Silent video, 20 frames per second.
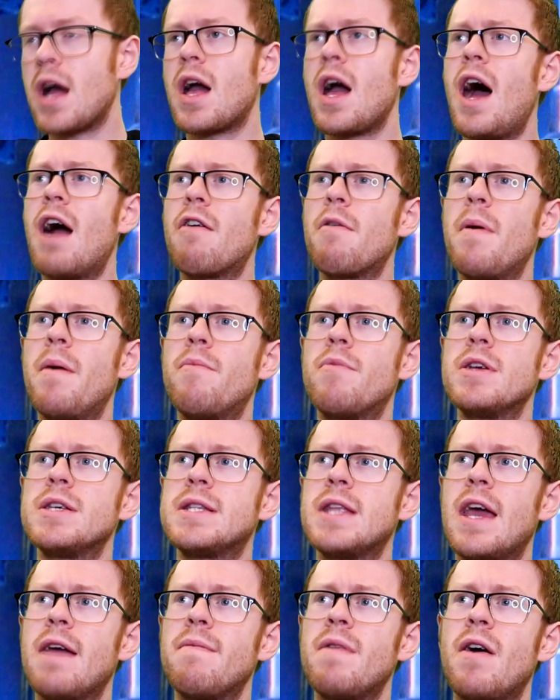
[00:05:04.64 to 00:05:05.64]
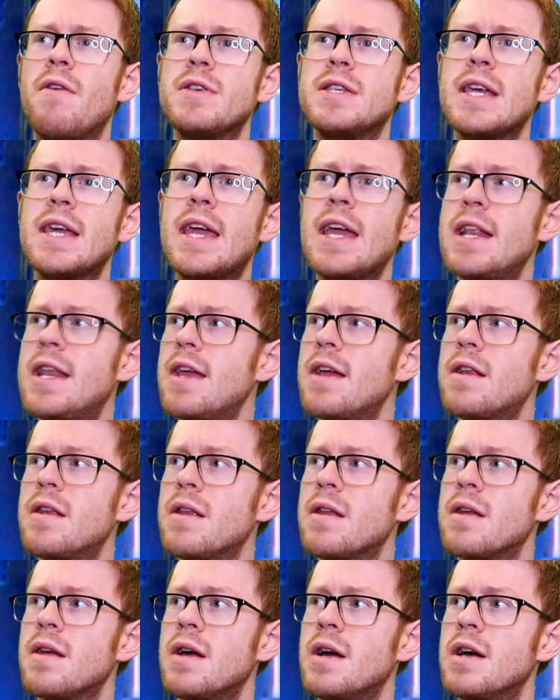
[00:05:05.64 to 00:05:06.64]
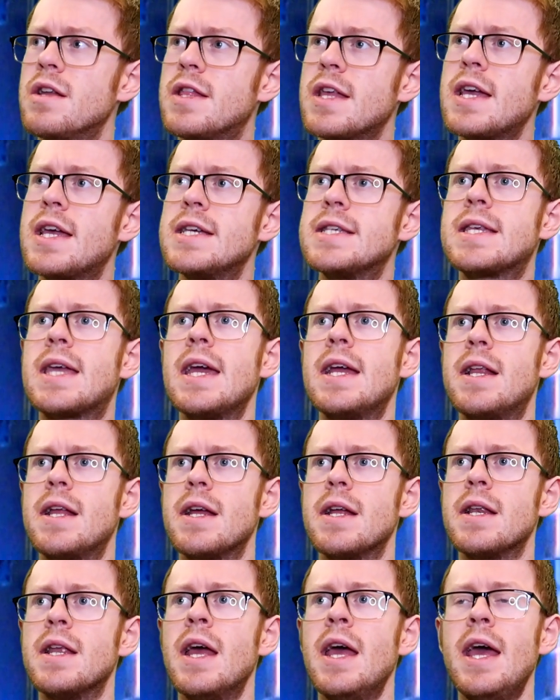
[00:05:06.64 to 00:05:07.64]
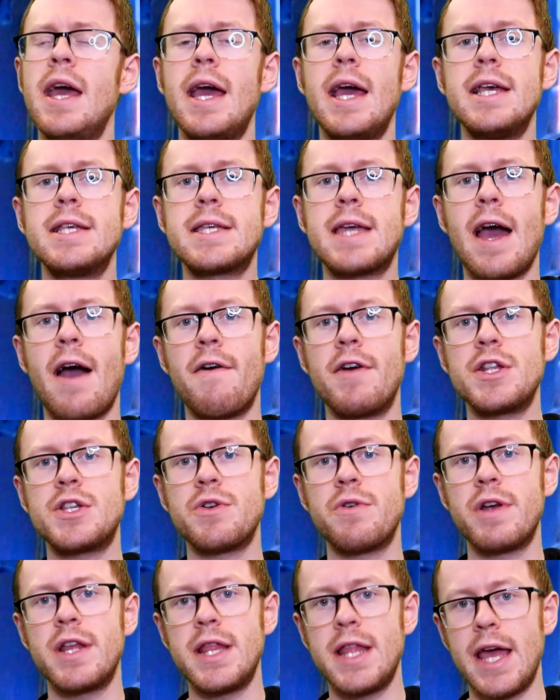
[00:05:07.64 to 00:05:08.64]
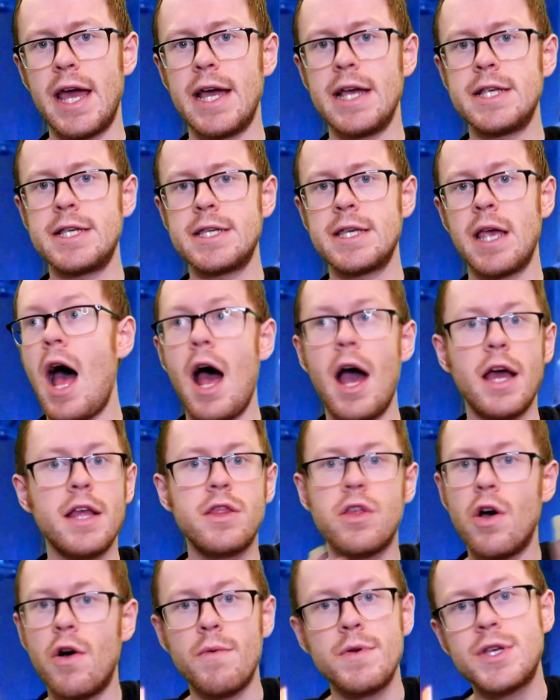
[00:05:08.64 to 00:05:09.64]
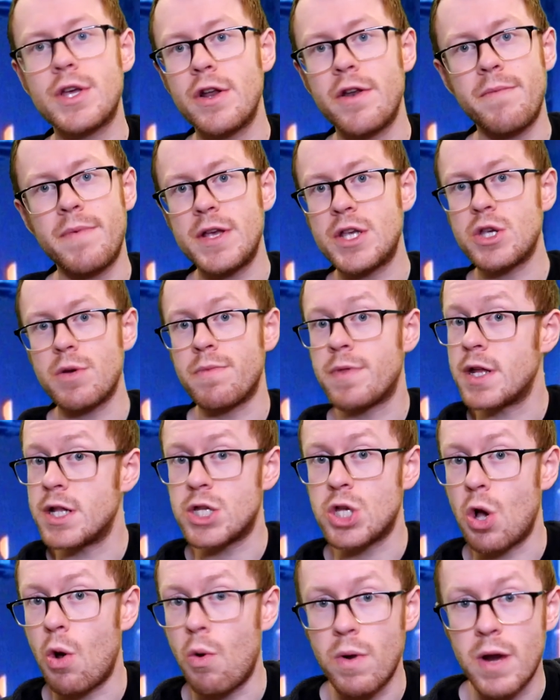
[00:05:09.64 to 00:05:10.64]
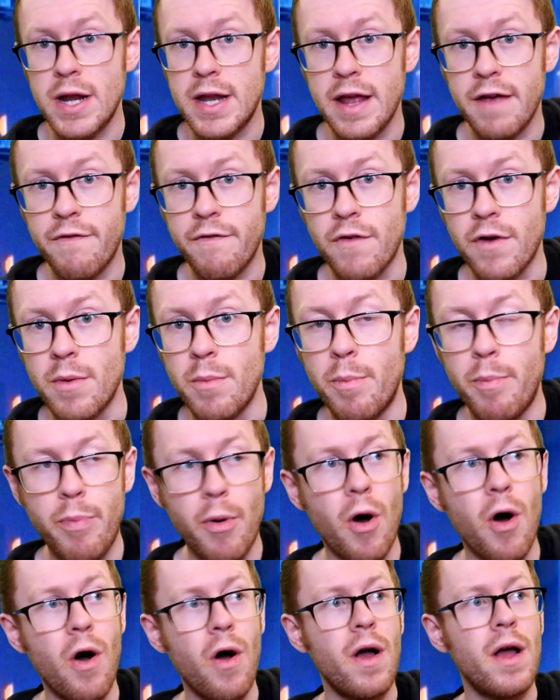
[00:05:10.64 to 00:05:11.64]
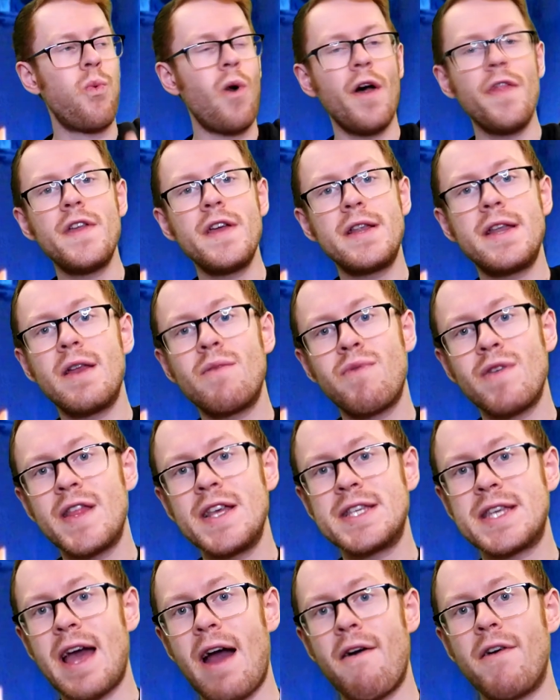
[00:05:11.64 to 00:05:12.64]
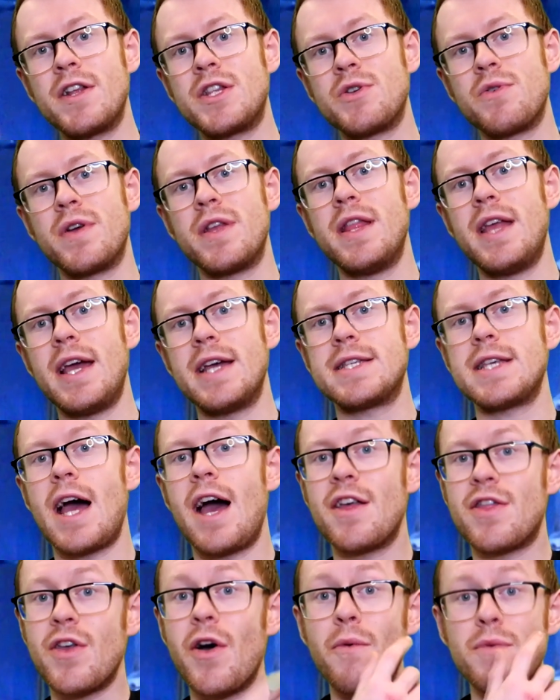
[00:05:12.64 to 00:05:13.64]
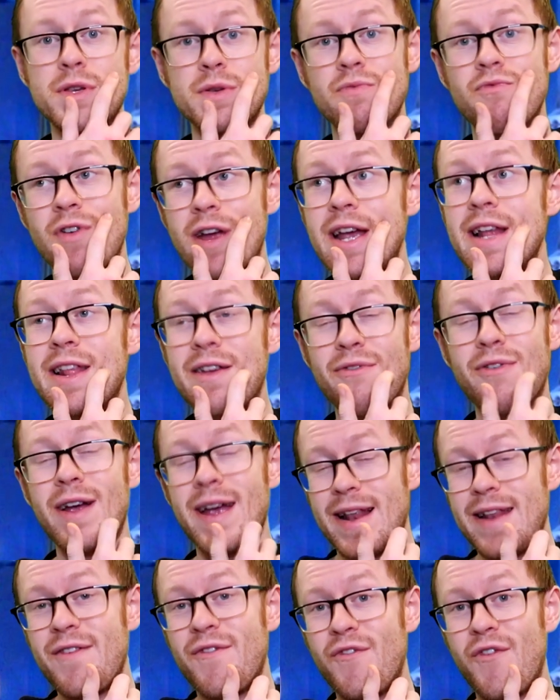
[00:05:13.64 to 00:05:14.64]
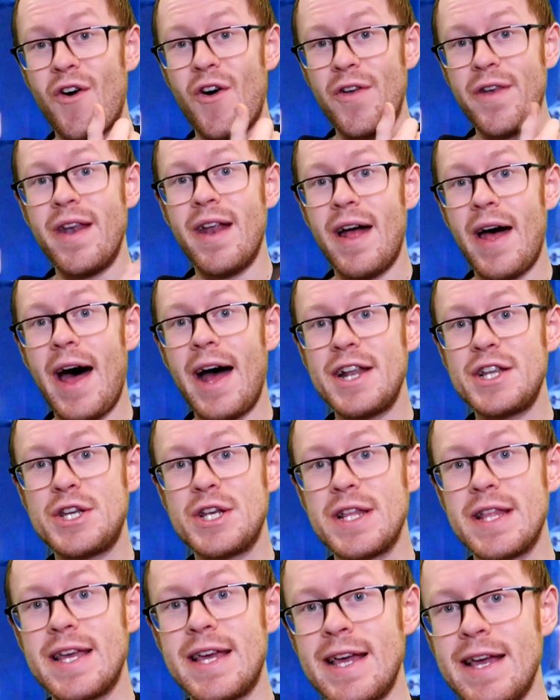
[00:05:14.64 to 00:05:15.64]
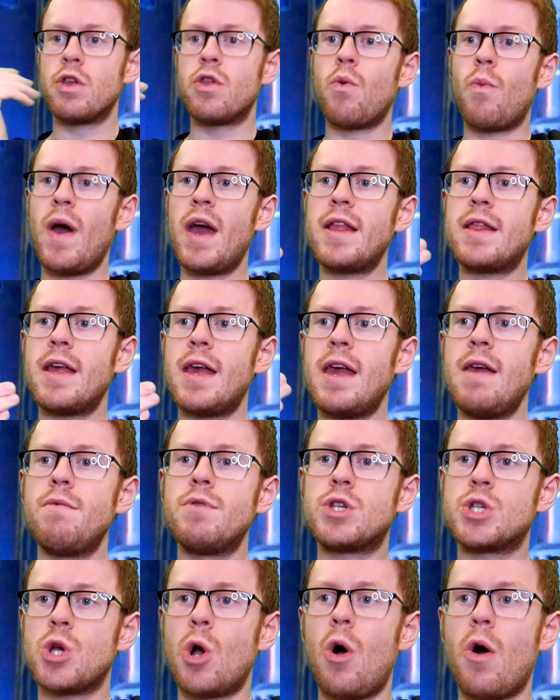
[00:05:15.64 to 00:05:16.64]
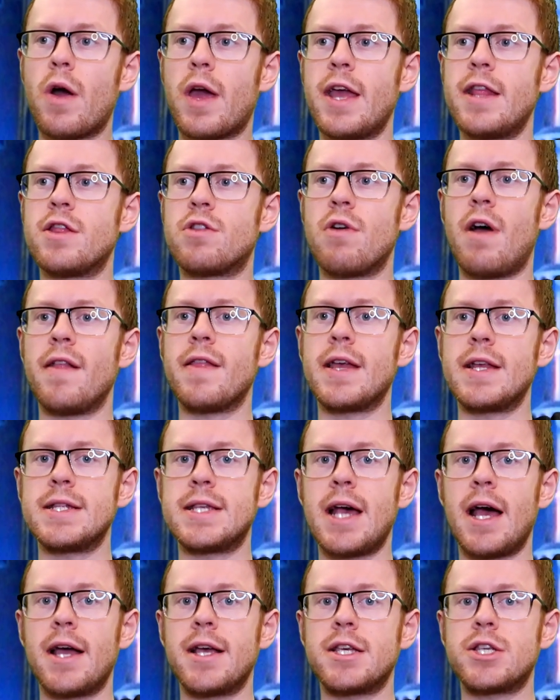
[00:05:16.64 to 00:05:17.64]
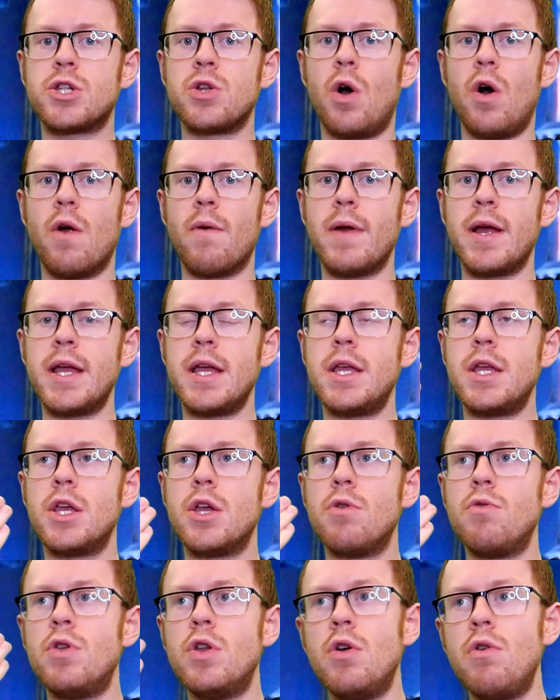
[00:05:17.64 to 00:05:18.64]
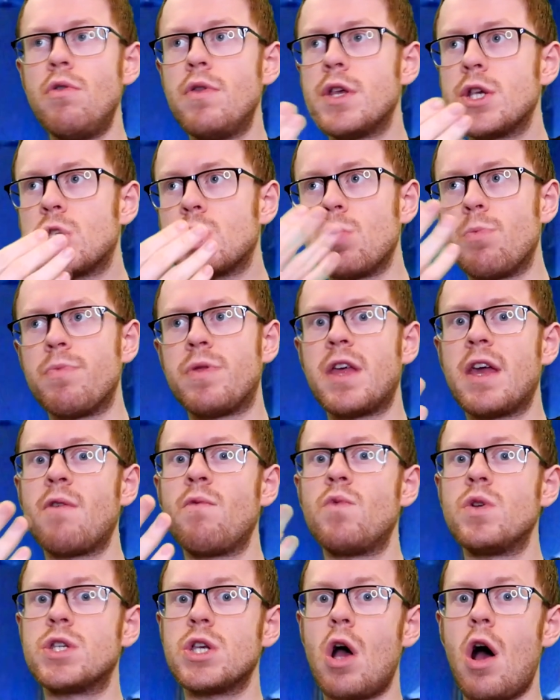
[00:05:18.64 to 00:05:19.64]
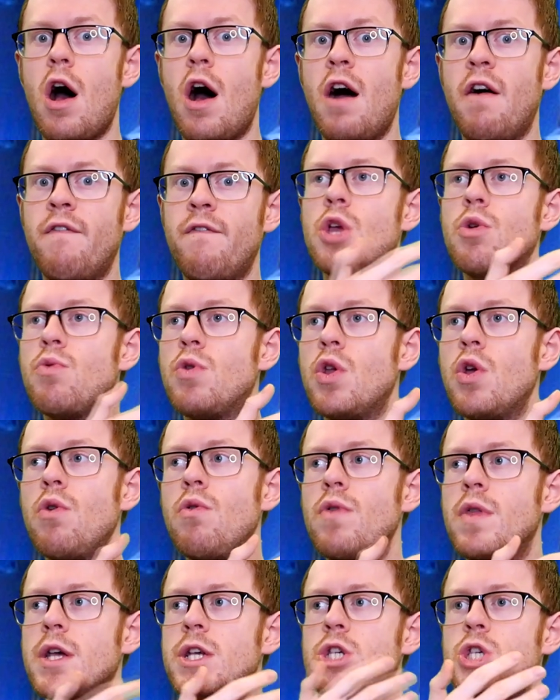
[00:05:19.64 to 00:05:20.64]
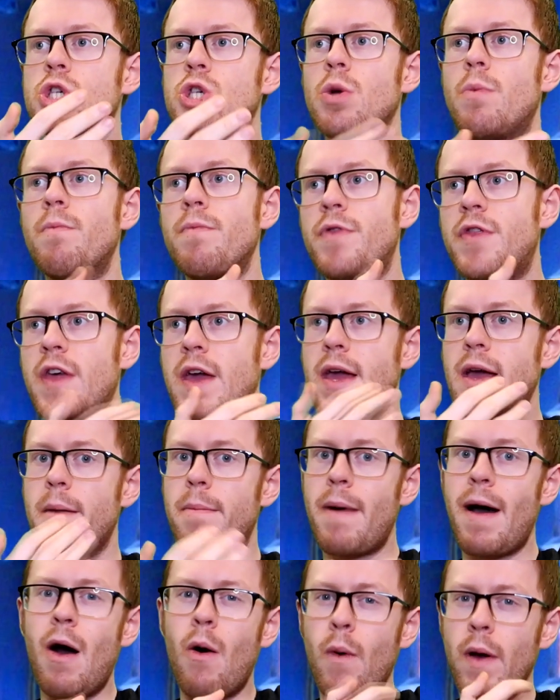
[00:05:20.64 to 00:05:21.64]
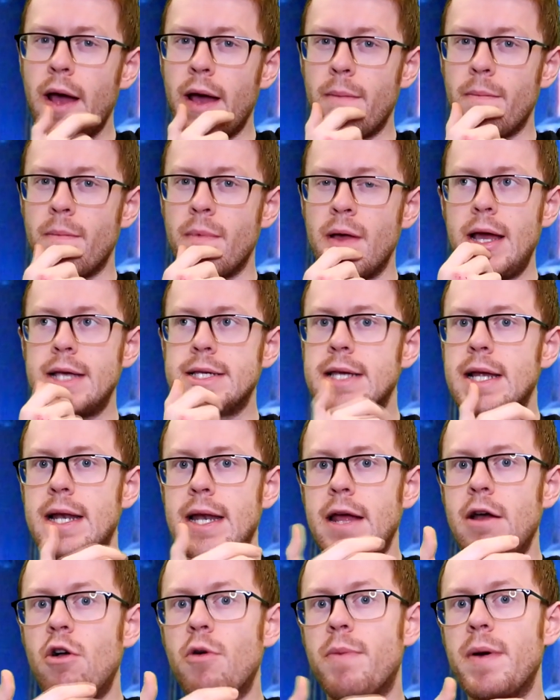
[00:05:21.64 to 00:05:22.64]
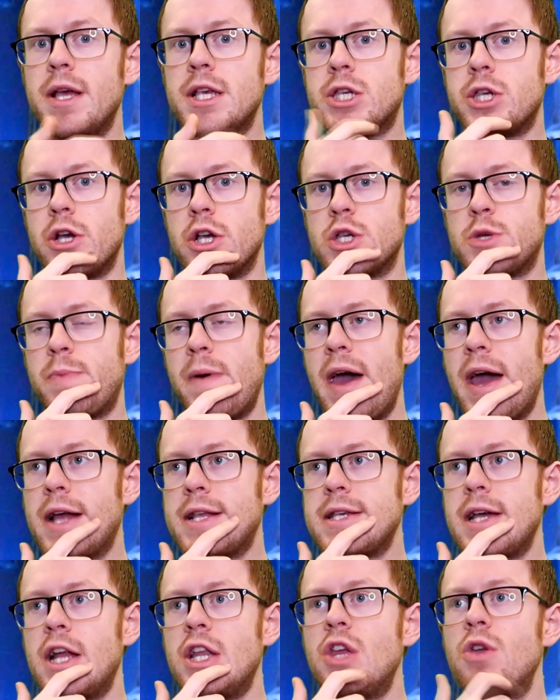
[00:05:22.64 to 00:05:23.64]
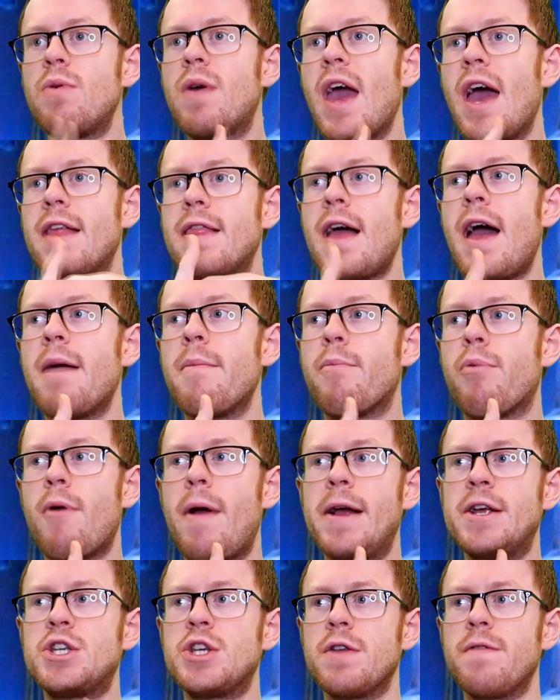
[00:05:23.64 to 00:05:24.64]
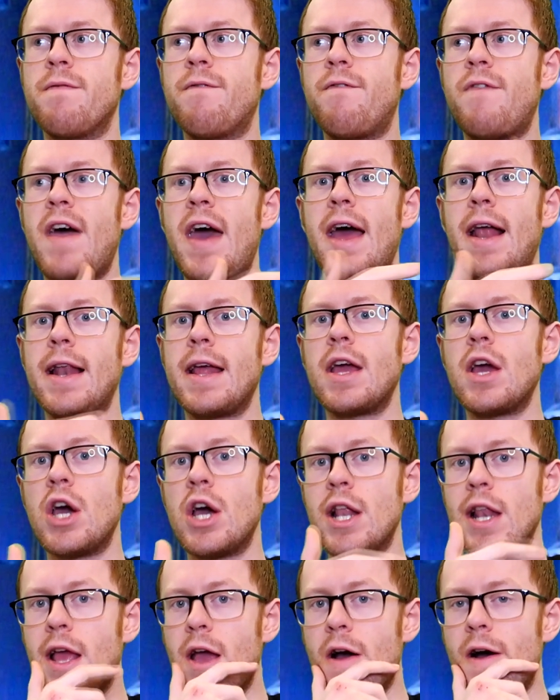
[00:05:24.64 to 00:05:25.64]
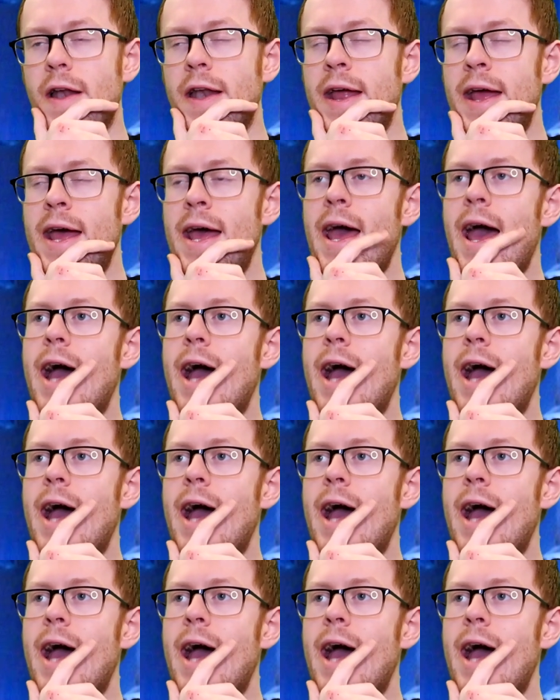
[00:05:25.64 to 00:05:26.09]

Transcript: I can't remember his name now. Is it Gideon? I think it's Gideon. His character in this, I thought was going to be something totally different. But what they did with his character in this, I thought was really, really fun, actually. So the way that he was talking throughout the entire story, you knew that something was off. You knew that something about him is a little bit suspect. And you get that impression fairly early on.